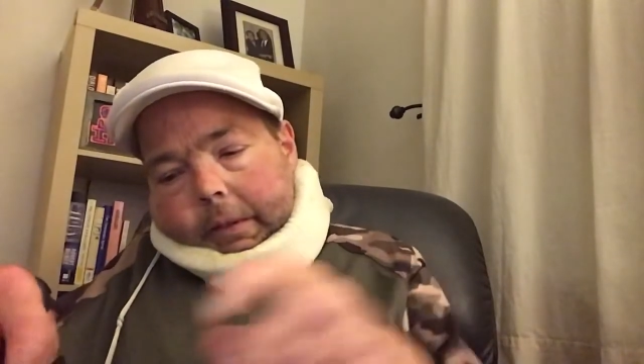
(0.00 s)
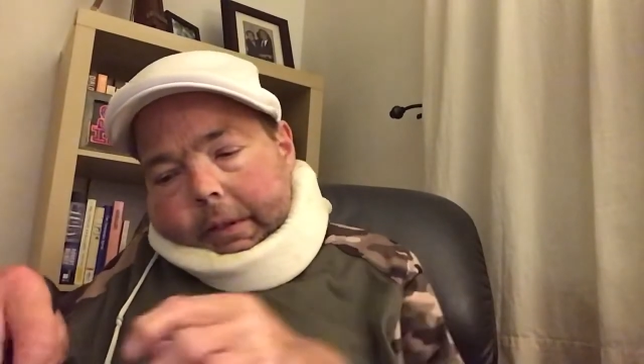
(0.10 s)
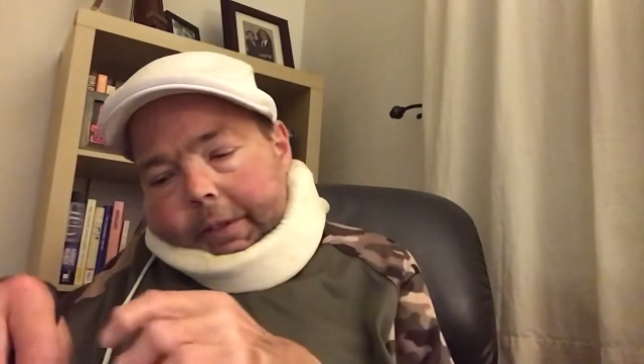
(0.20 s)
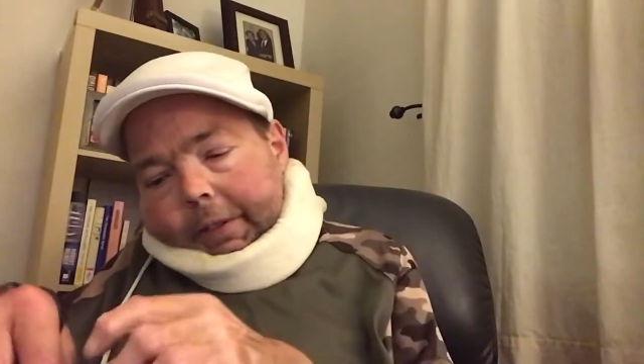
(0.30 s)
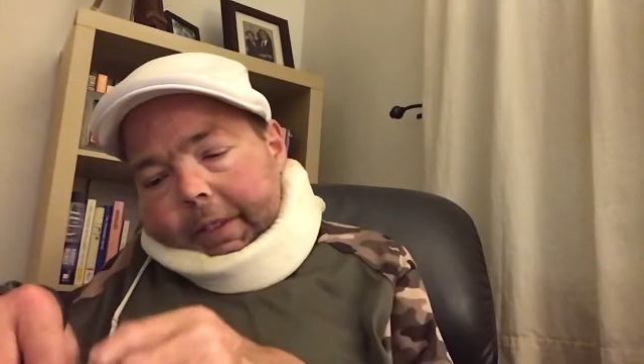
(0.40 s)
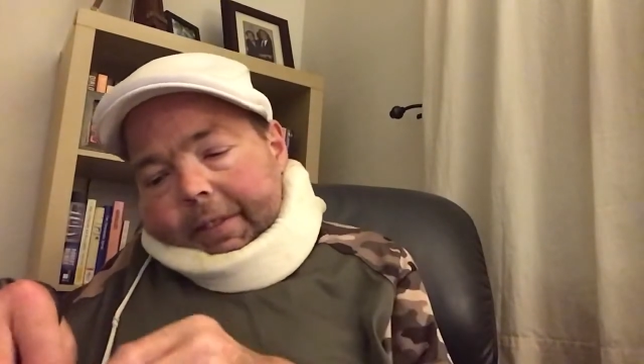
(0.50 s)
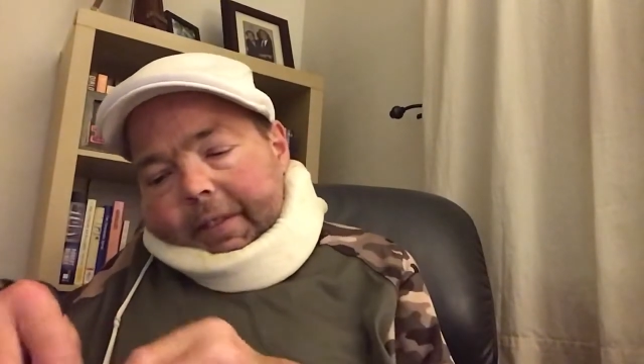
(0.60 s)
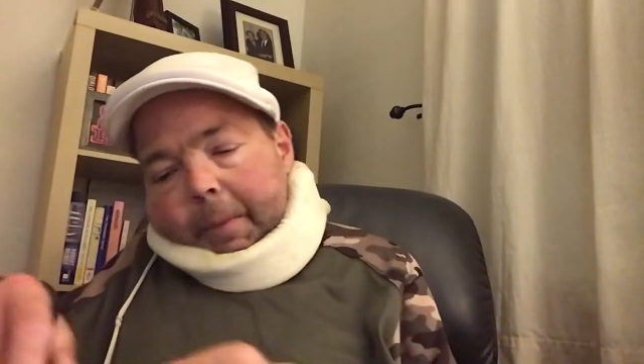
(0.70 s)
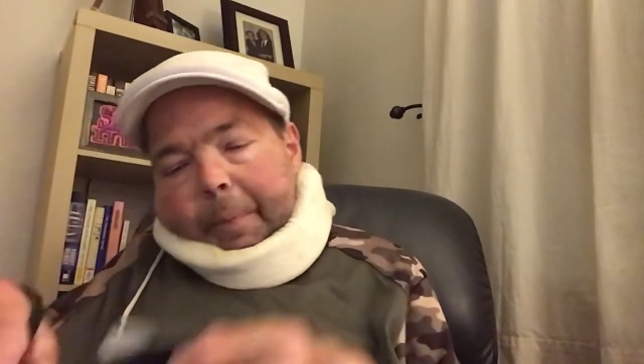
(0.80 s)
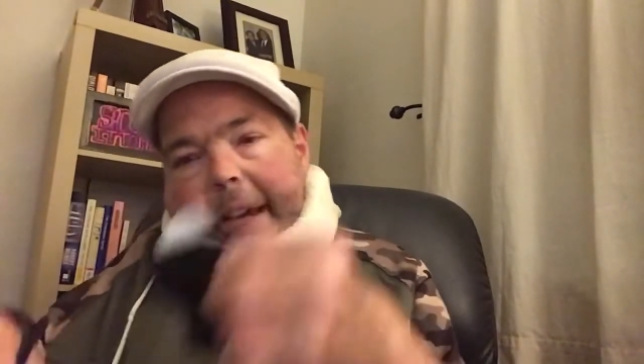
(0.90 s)
So this
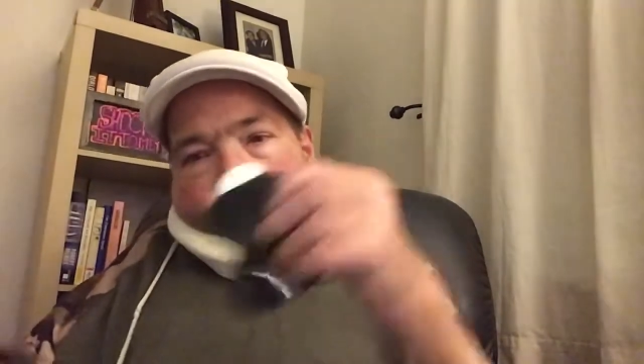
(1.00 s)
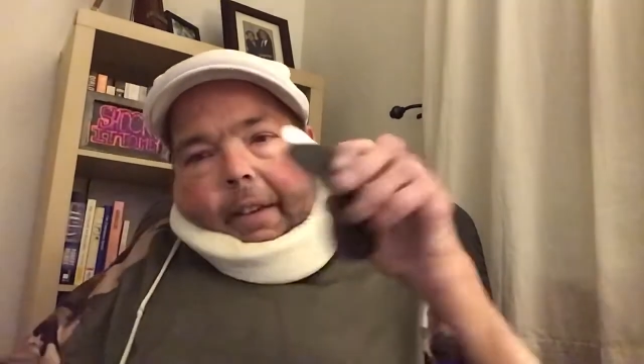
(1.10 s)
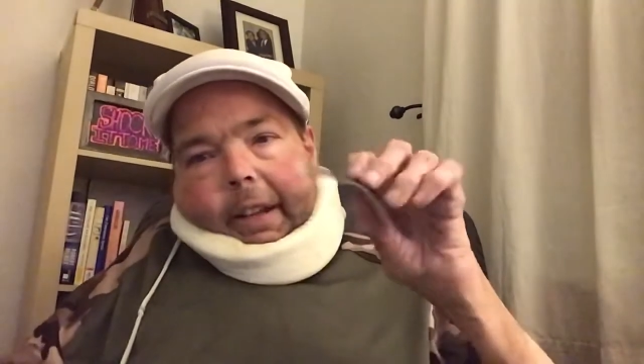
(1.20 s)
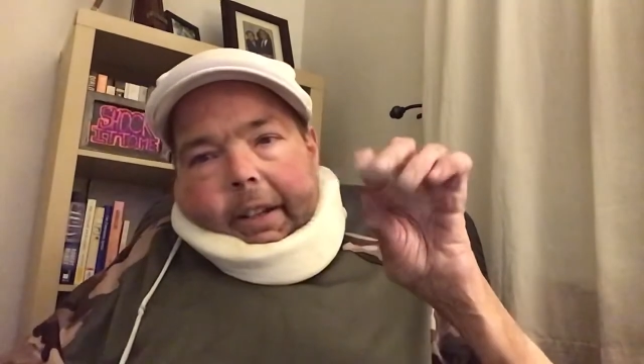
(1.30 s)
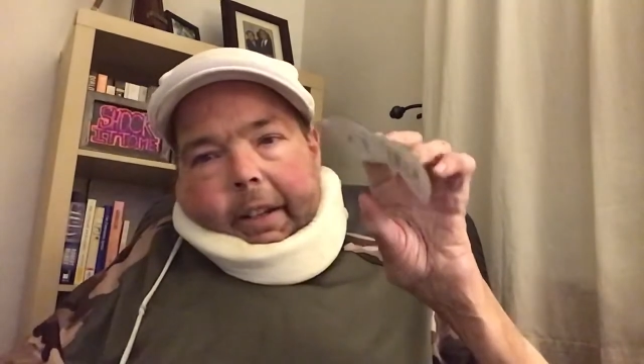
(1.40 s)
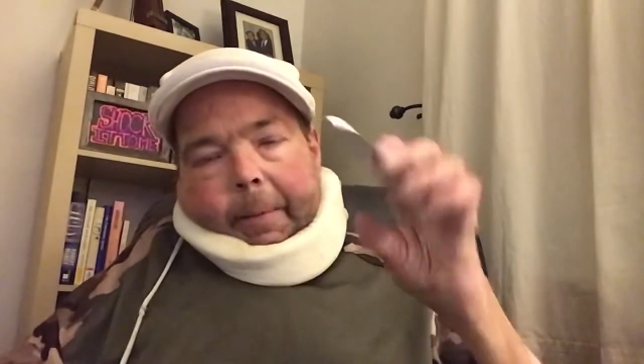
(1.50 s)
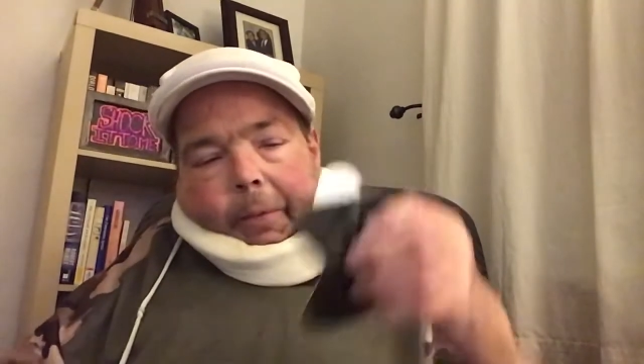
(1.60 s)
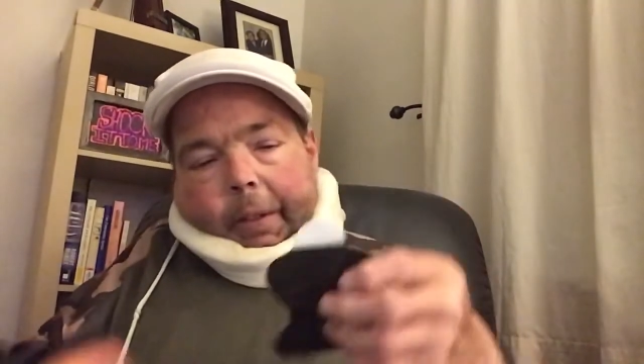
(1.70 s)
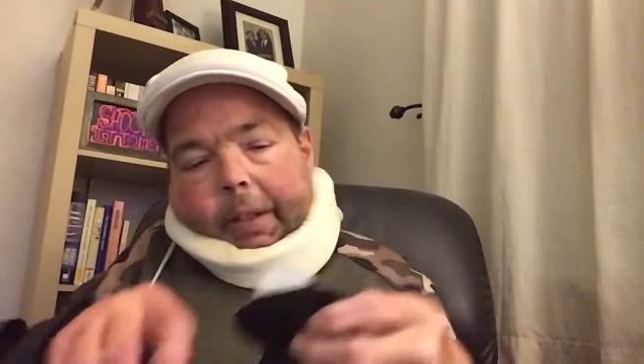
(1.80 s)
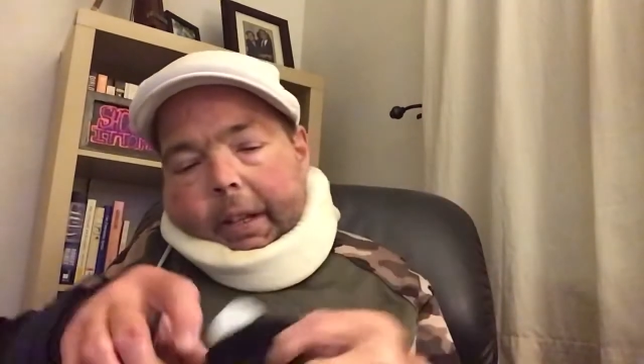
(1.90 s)
is the pad that it comes
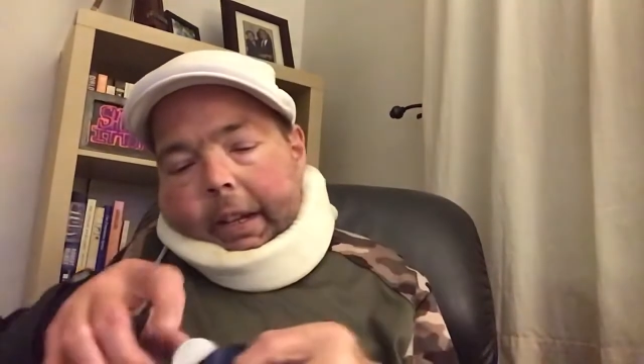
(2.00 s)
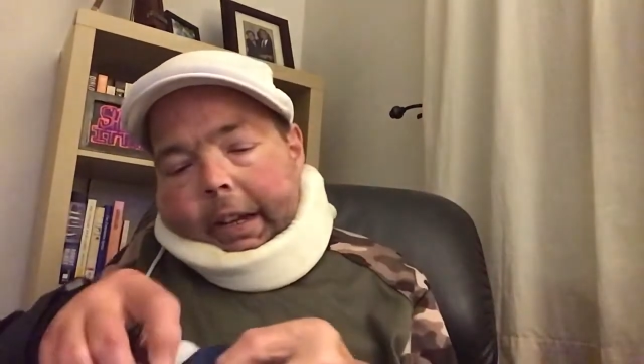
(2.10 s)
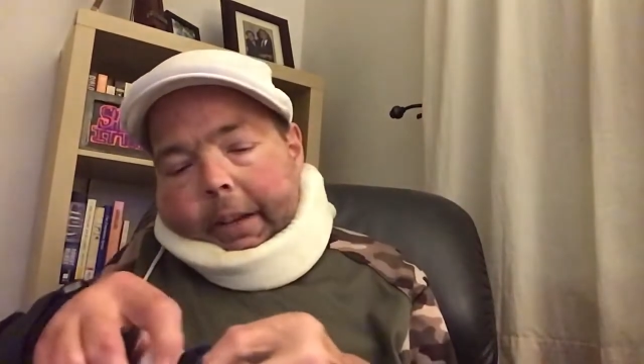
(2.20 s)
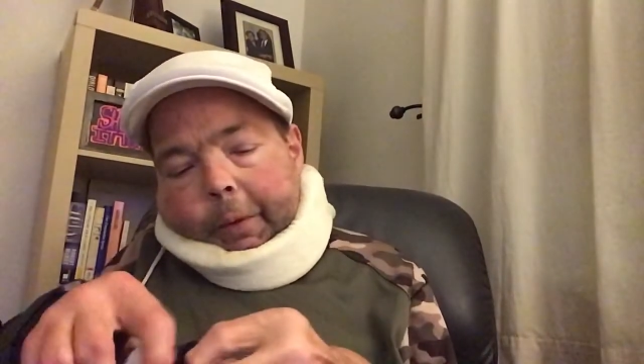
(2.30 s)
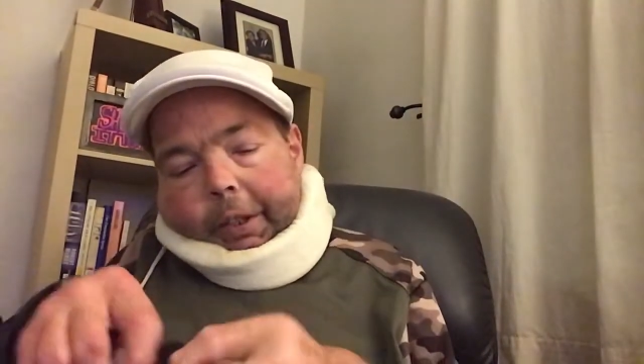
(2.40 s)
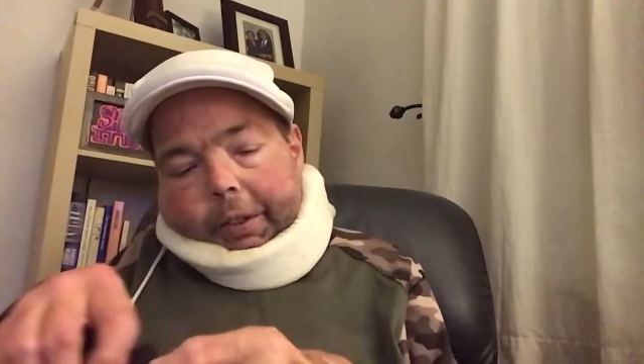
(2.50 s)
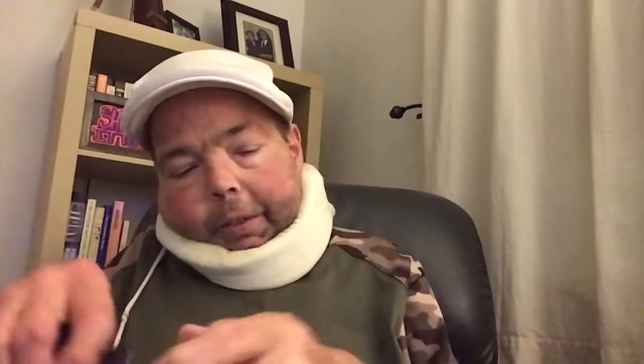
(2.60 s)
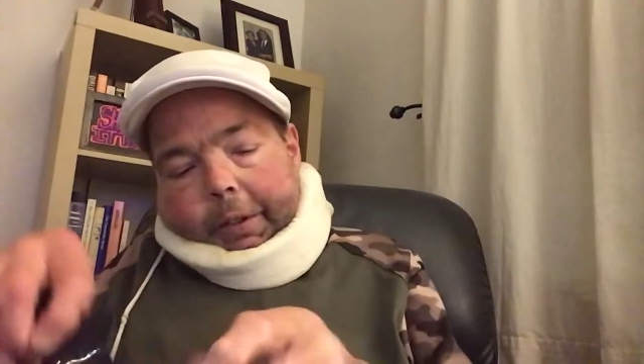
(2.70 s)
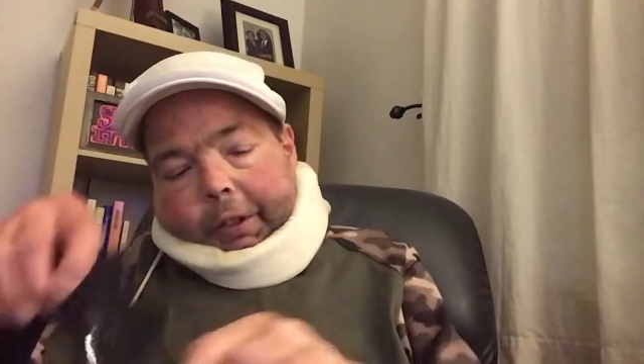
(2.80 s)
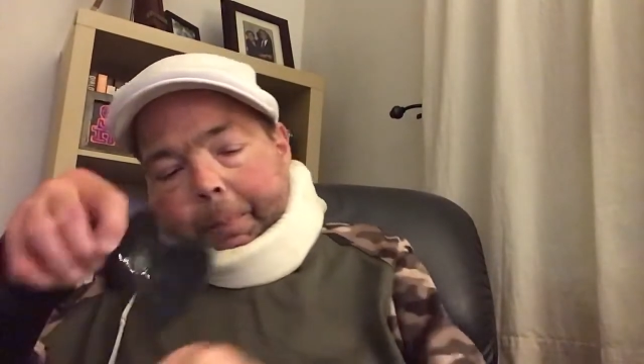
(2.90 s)
with, and what you
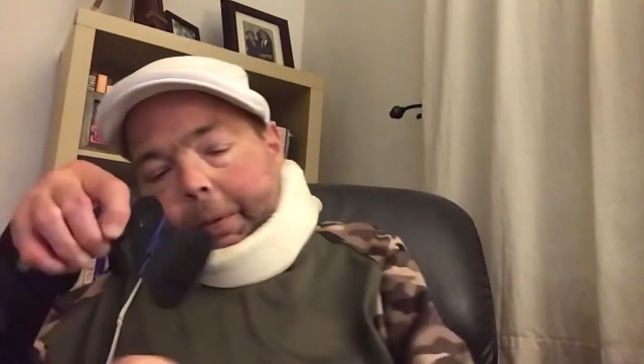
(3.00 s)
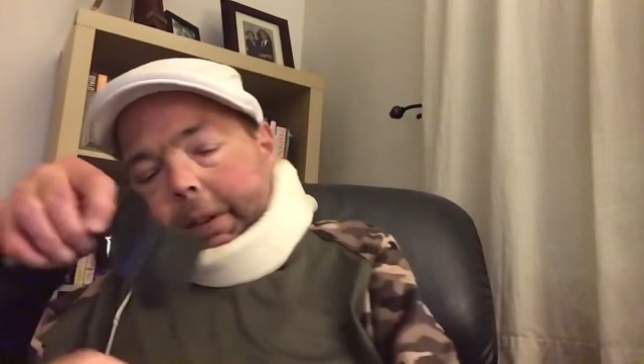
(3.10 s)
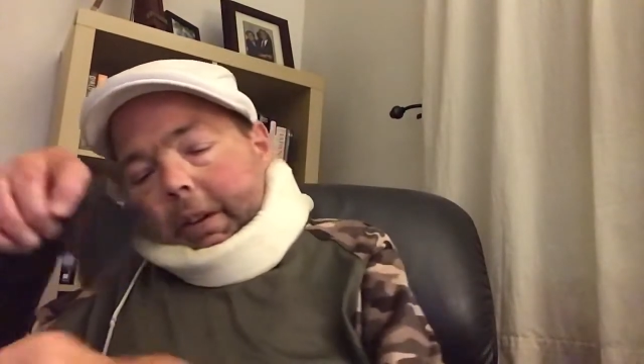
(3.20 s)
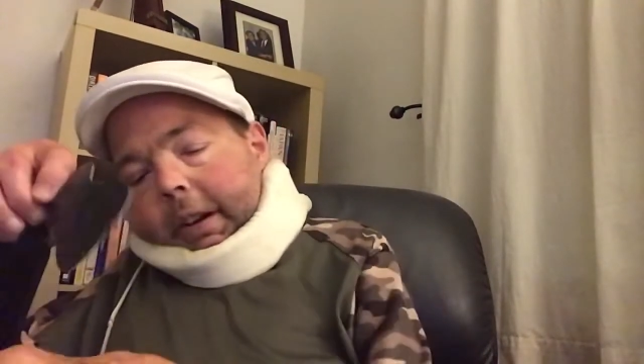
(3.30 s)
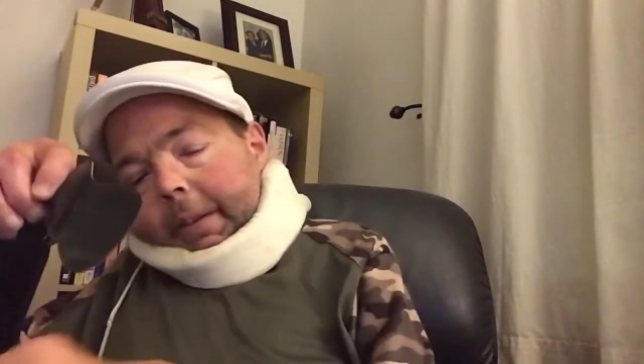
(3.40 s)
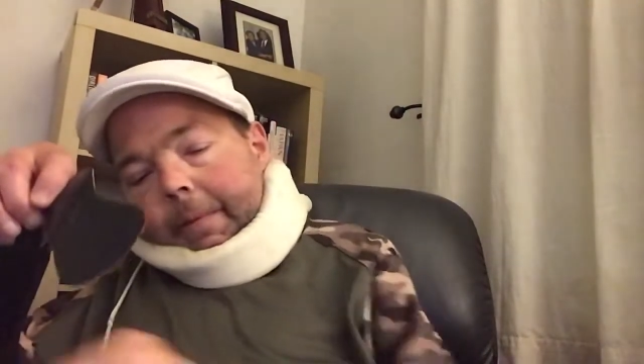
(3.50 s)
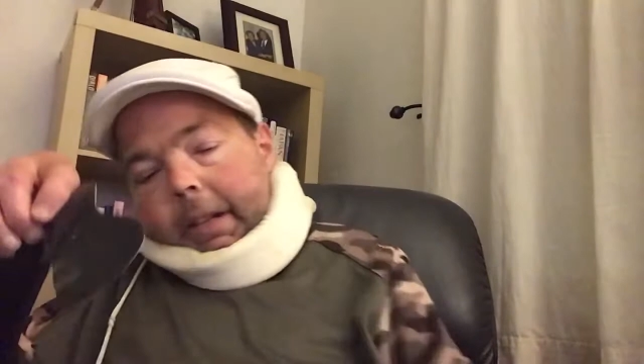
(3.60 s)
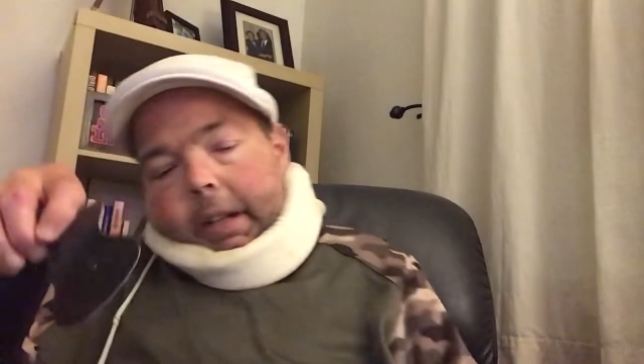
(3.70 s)
do is you put it on.